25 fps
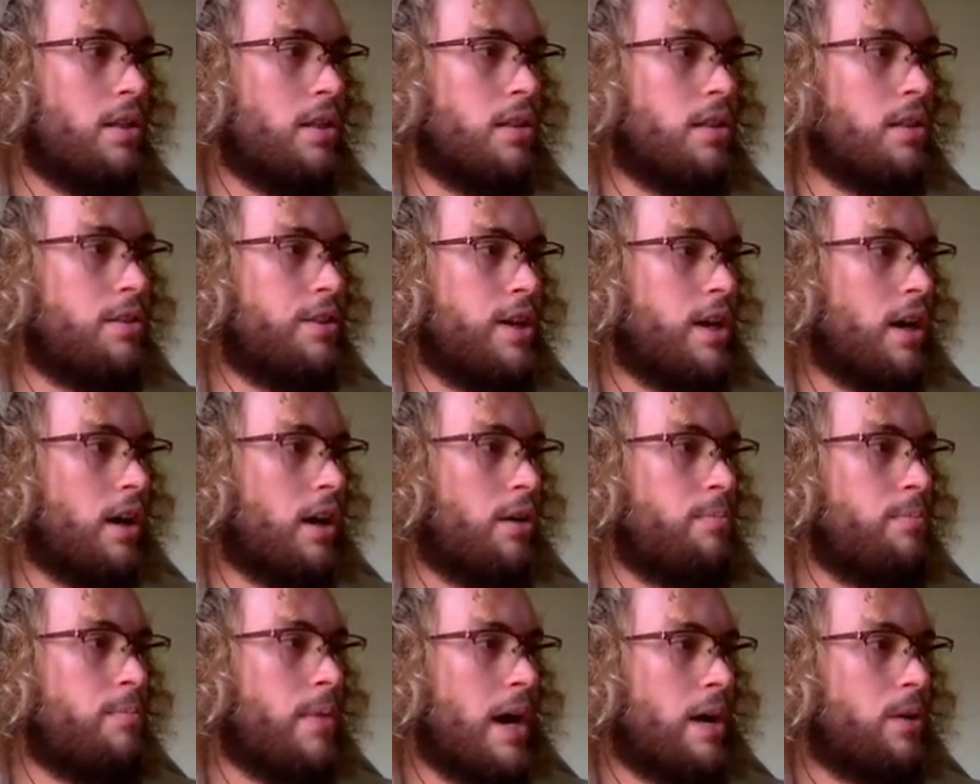the
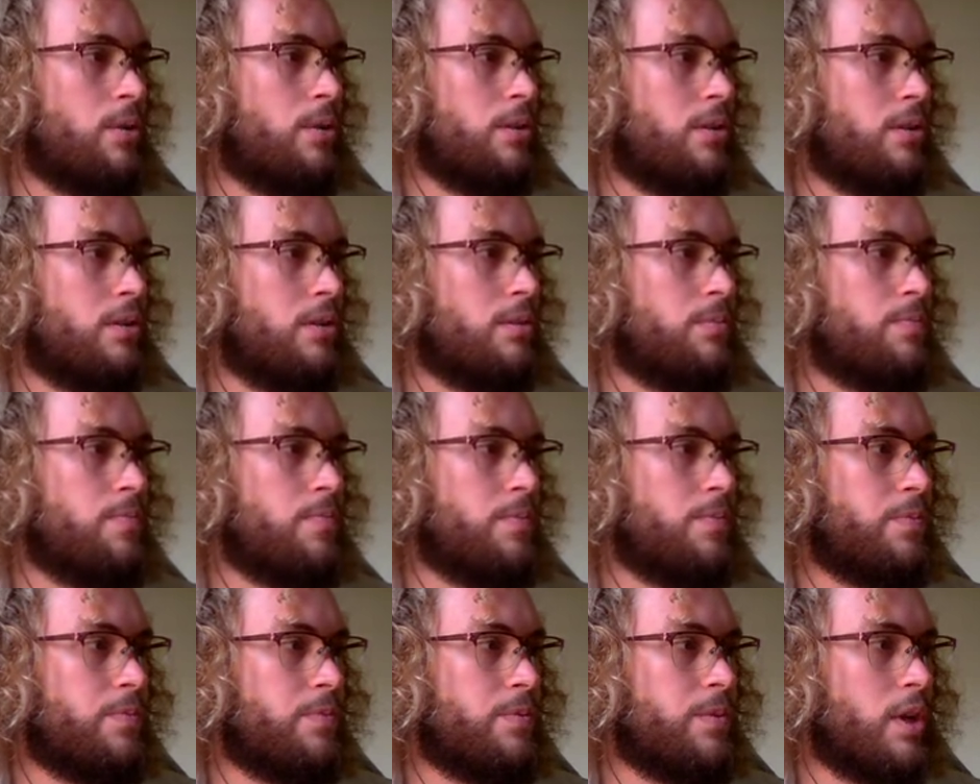amount
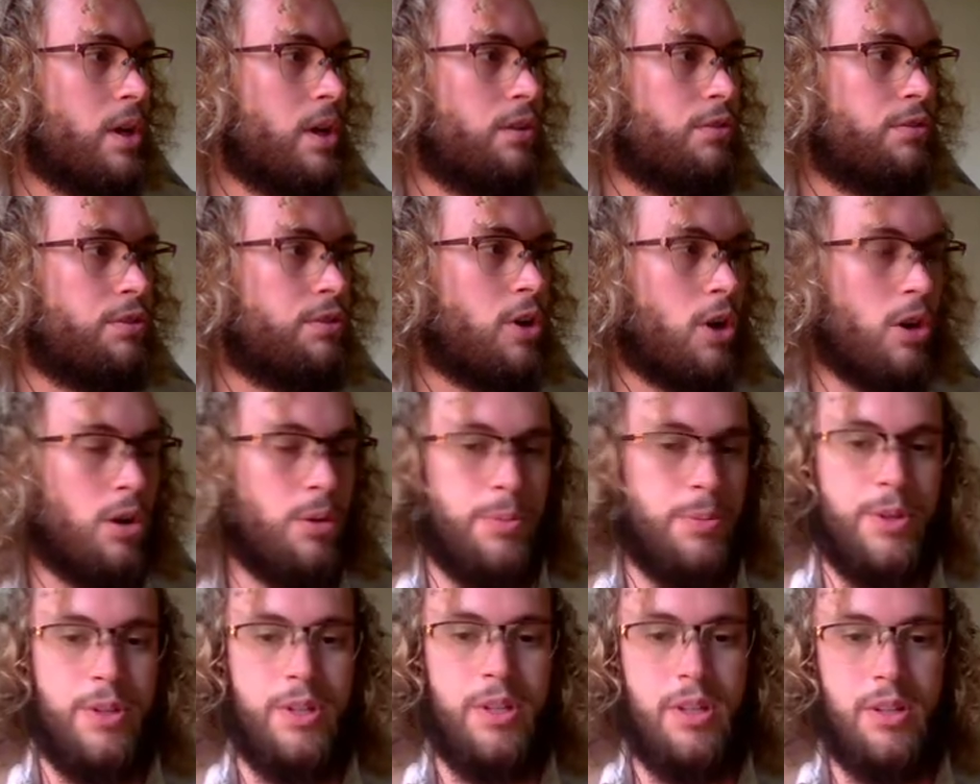of
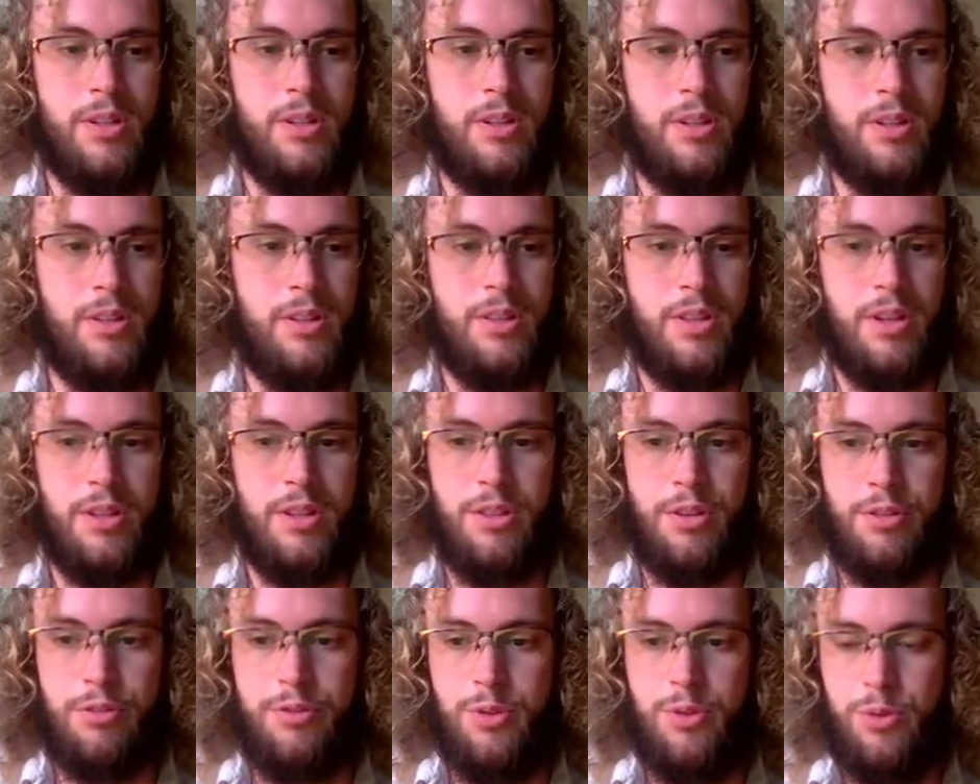carbon
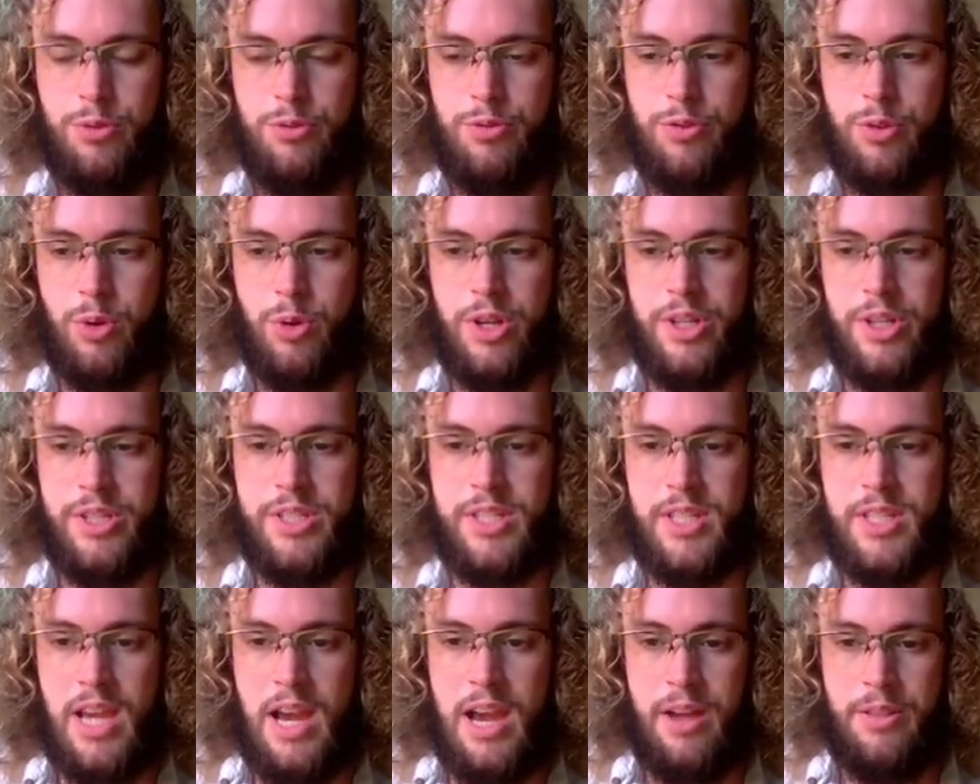that the food
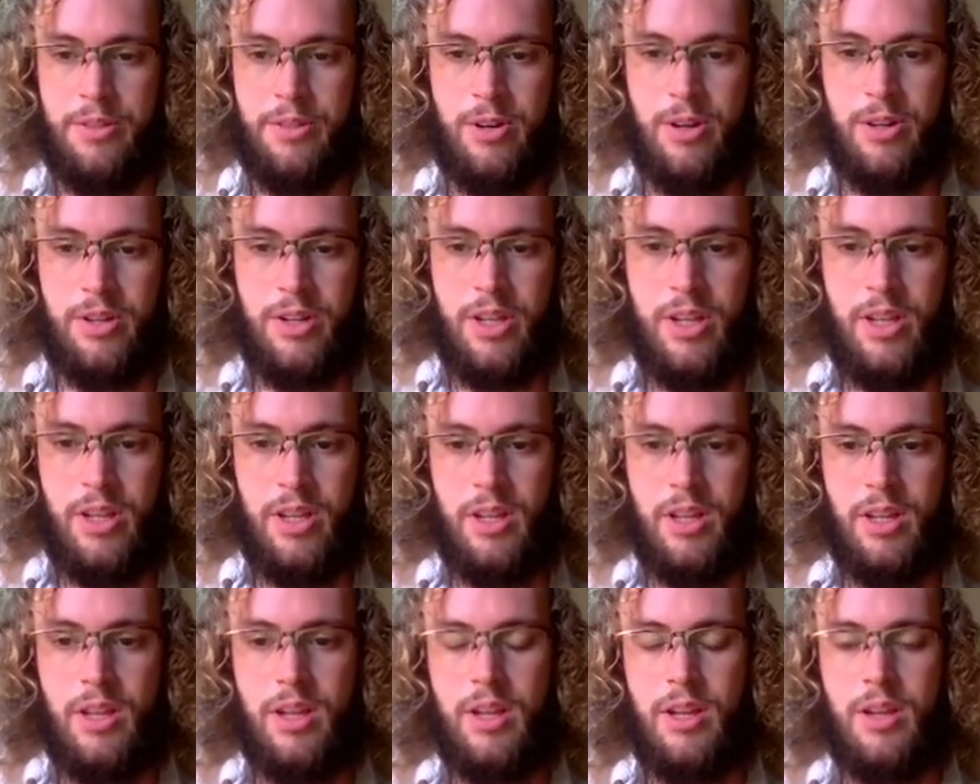forest gathered
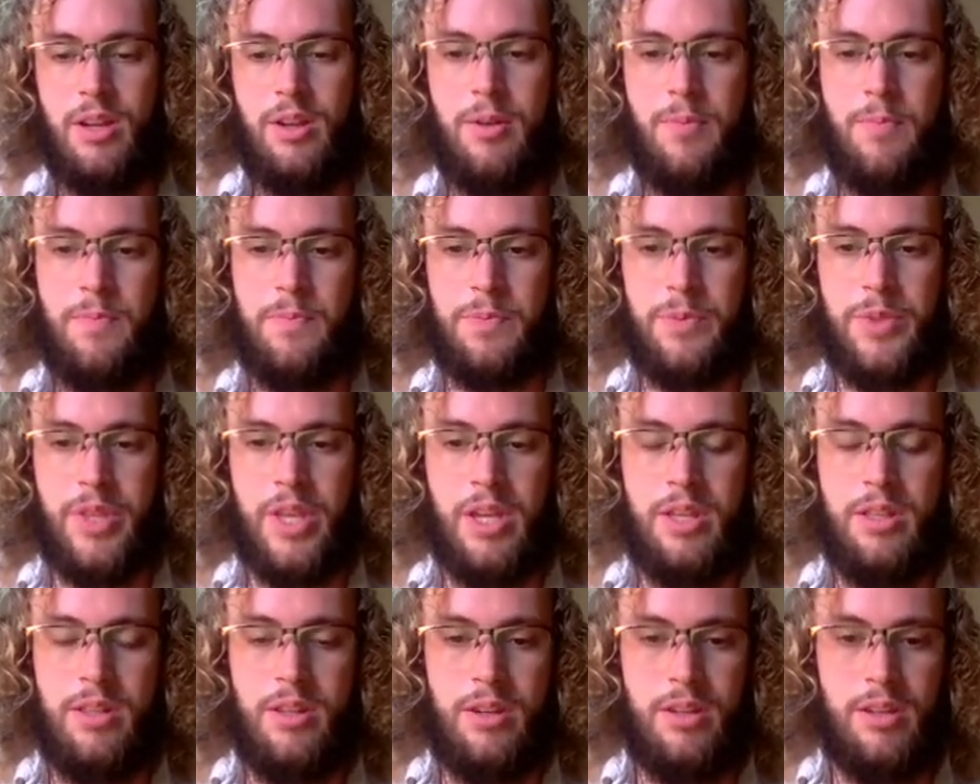
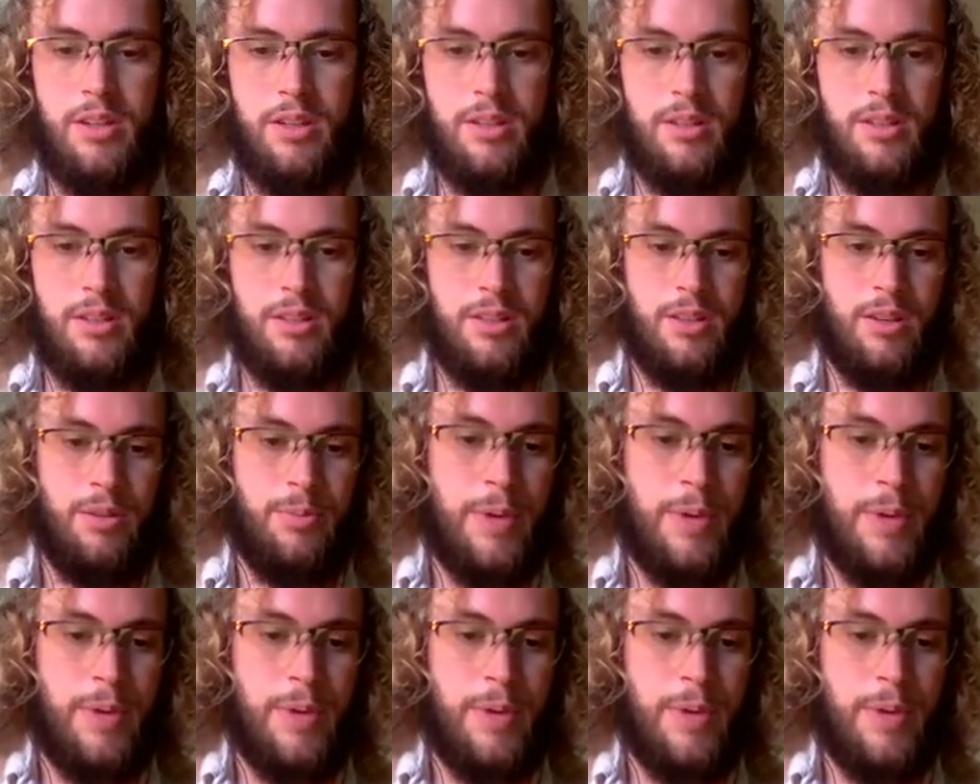in the